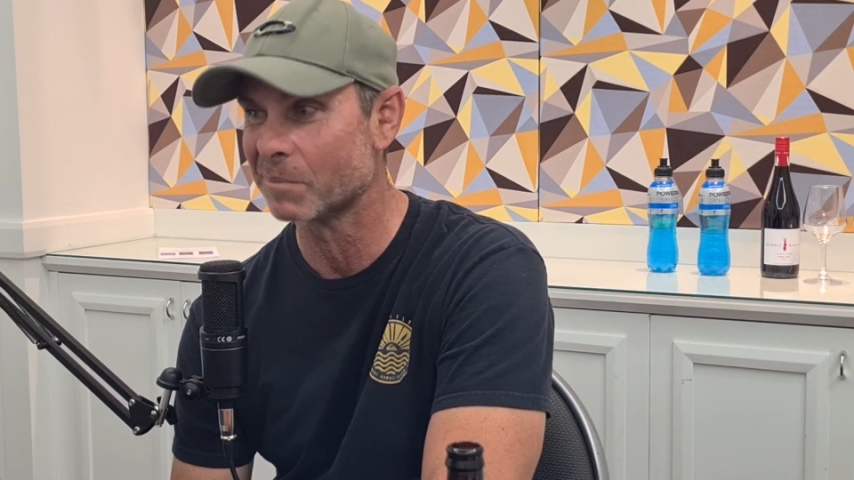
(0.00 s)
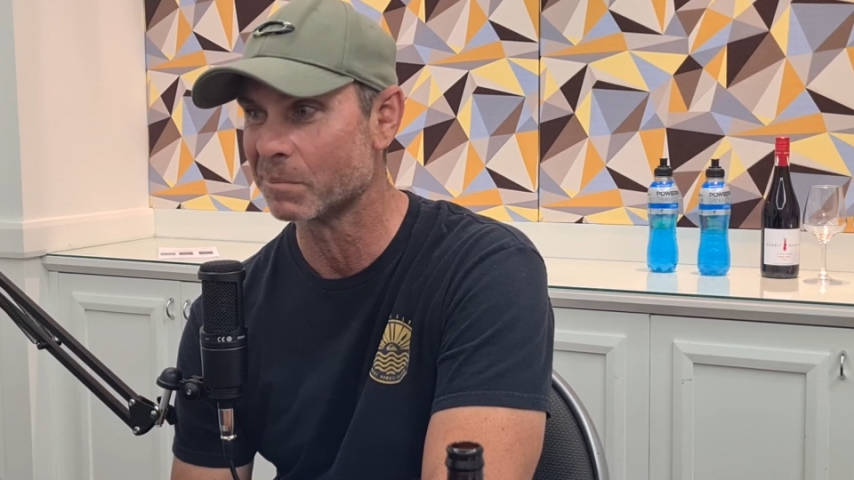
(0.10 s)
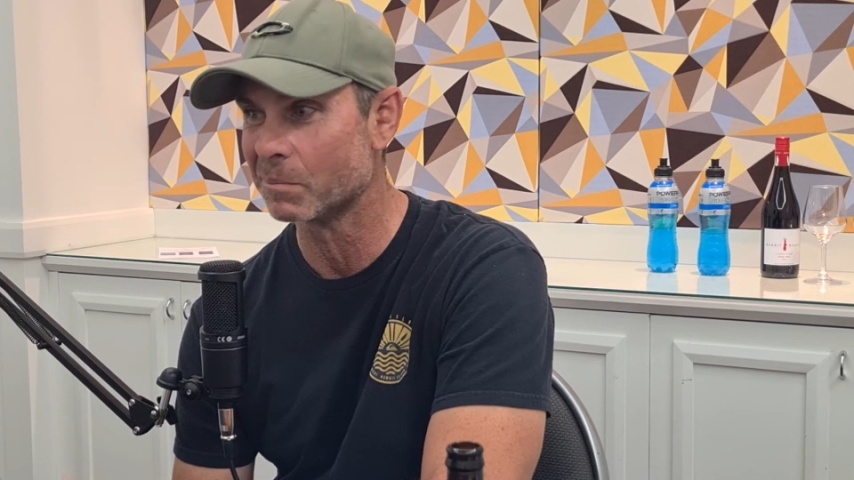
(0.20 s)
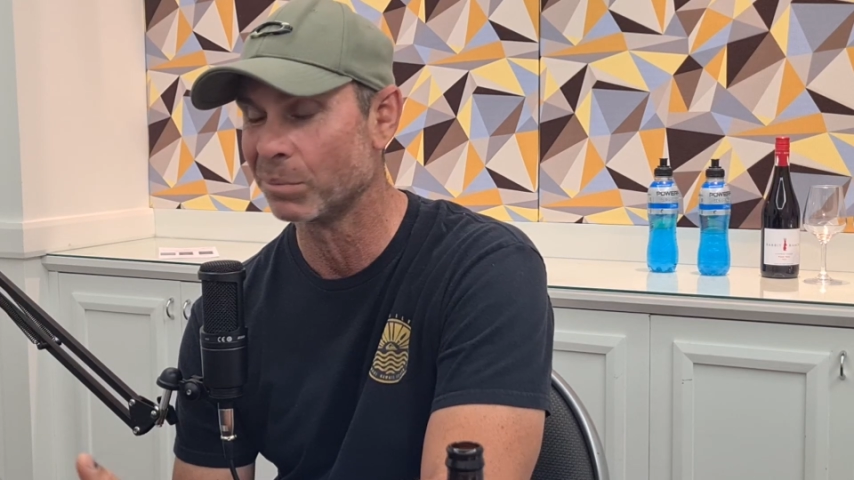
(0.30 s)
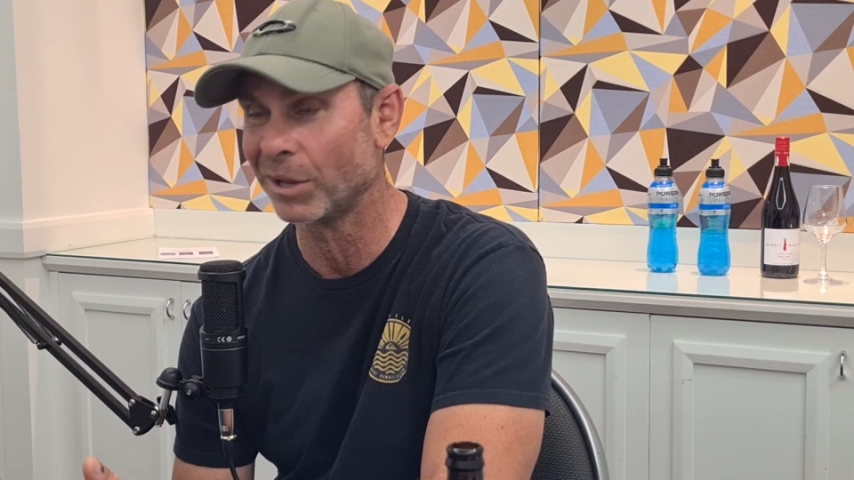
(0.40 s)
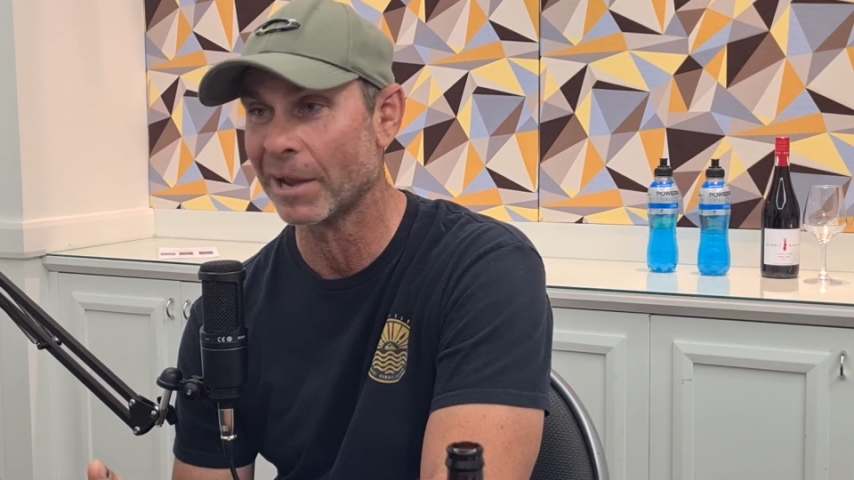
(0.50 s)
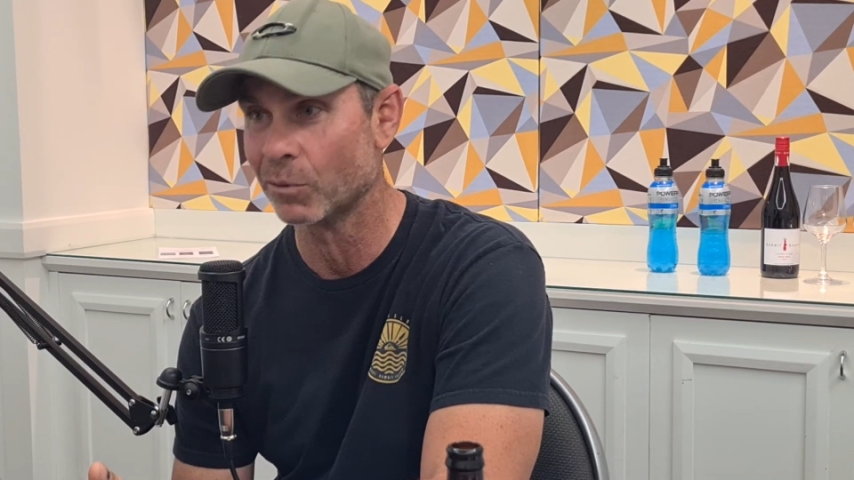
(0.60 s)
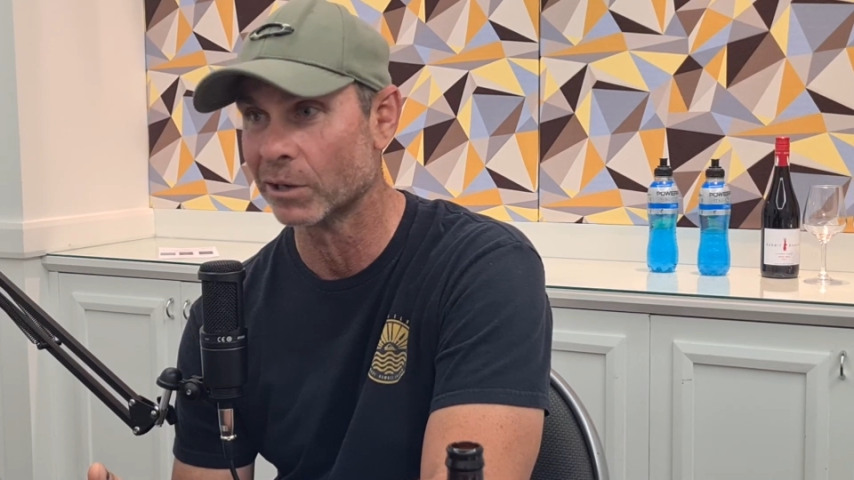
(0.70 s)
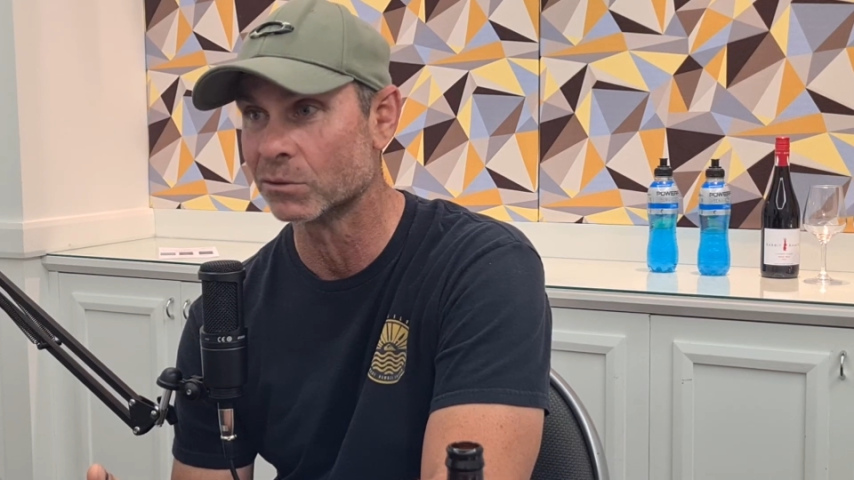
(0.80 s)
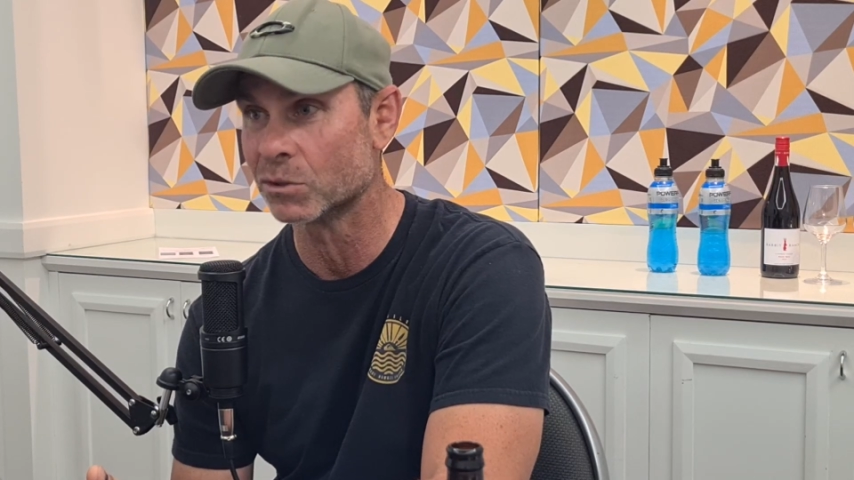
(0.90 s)
to play
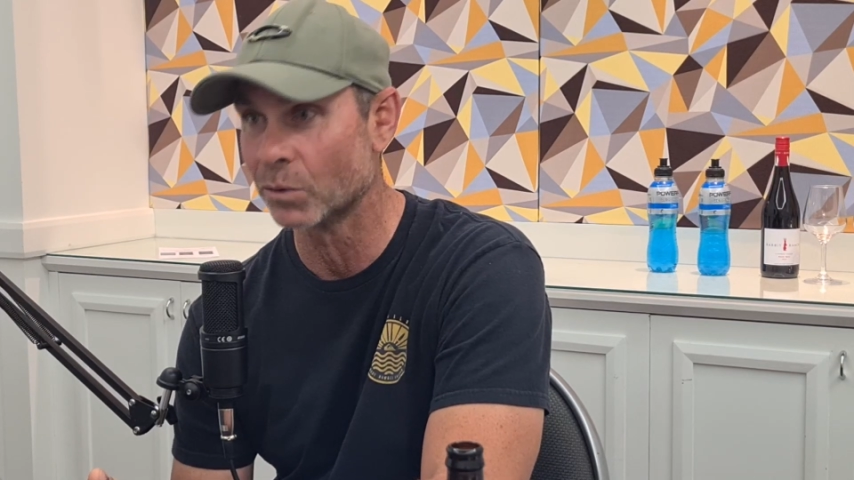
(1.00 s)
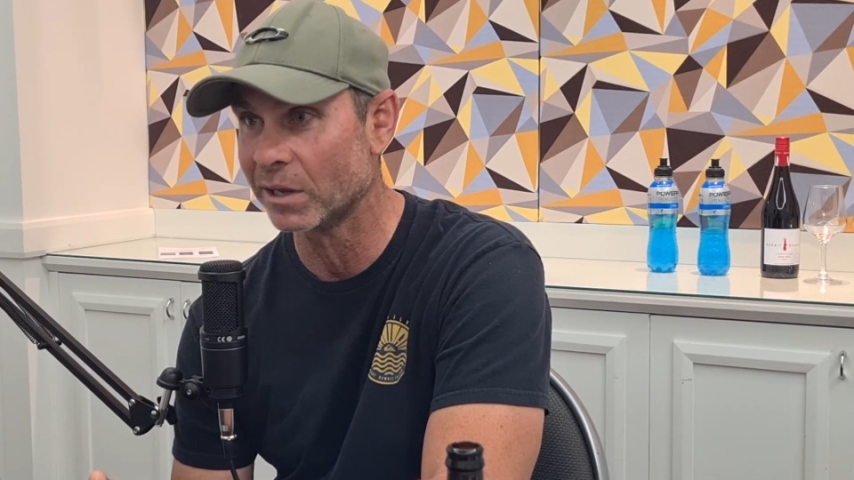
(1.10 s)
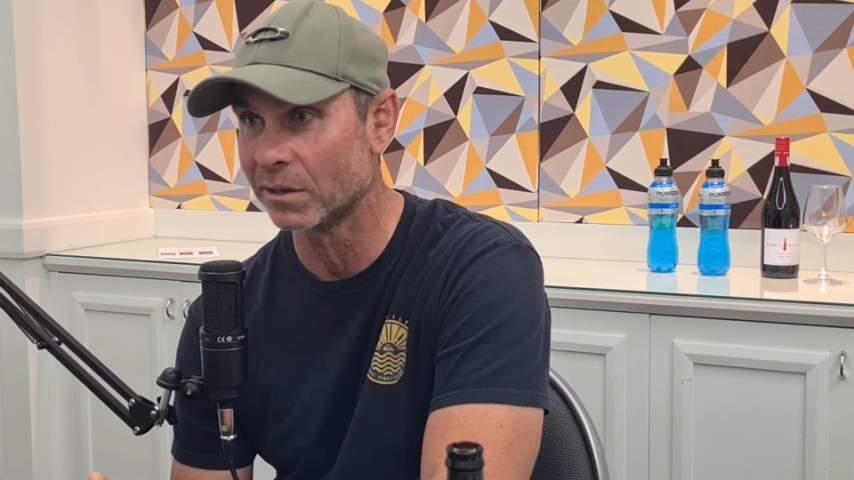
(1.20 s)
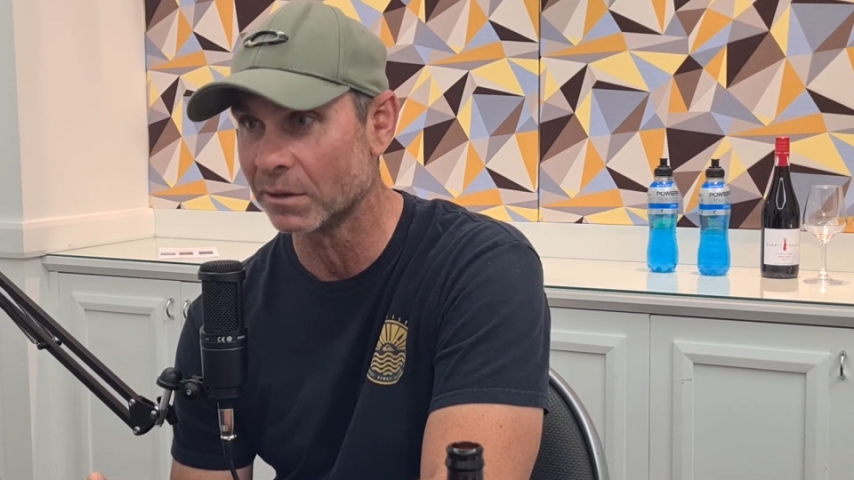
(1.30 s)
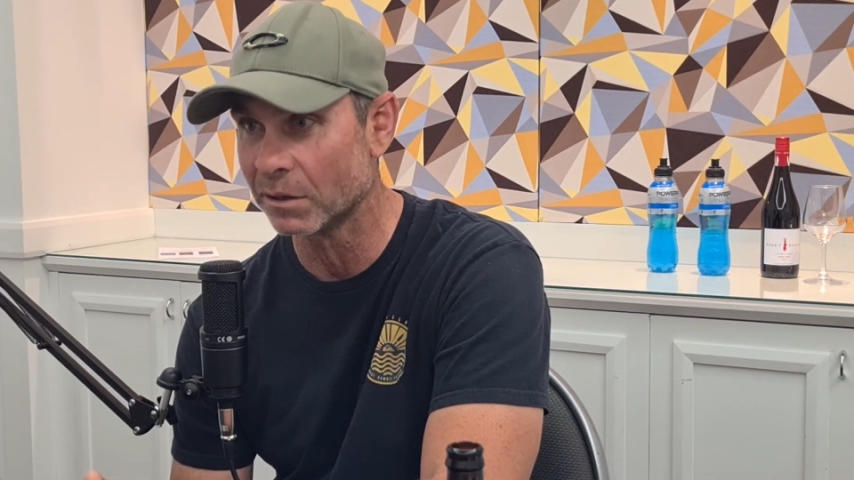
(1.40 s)
well to win.